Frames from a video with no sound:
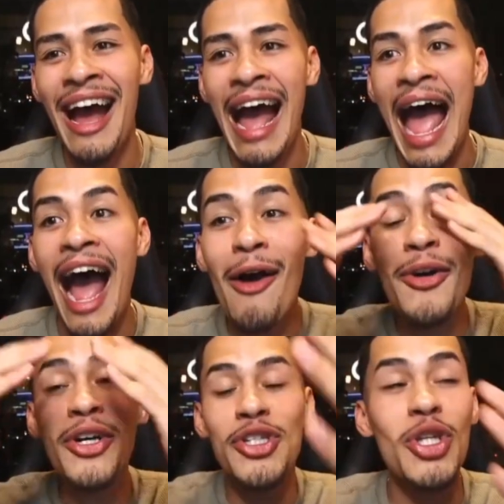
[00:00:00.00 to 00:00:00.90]
how
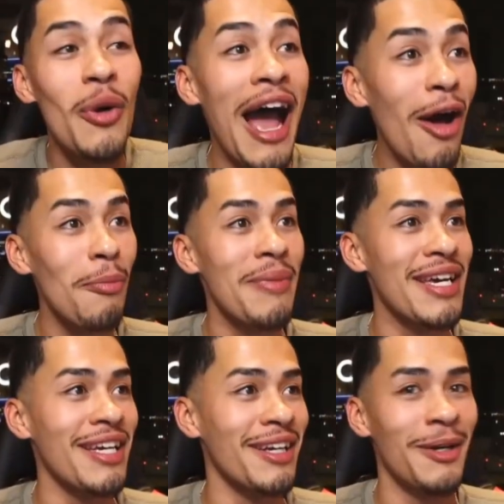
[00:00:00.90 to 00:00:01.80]
could you help
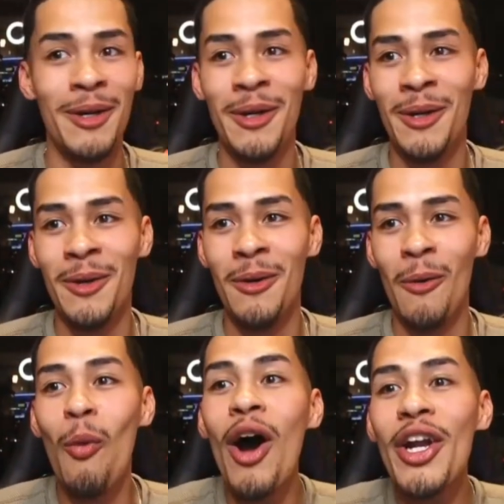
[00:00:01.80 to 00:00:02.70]
me?
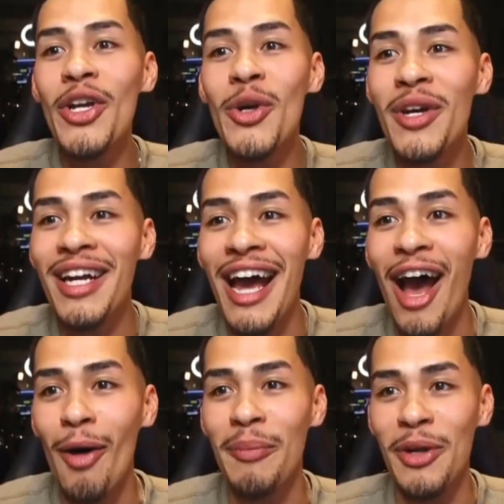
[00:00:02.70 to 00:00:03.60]
What are you gonna
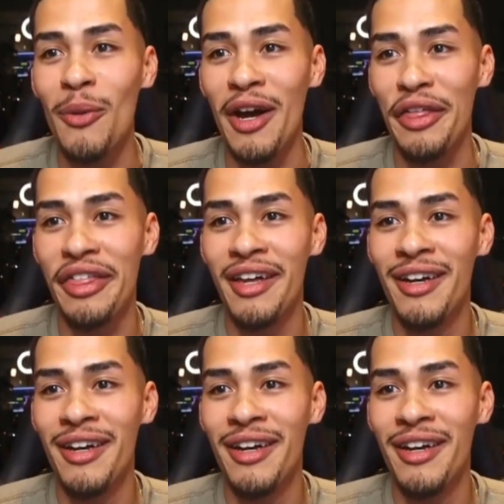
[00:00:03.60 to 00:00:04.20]
help me with?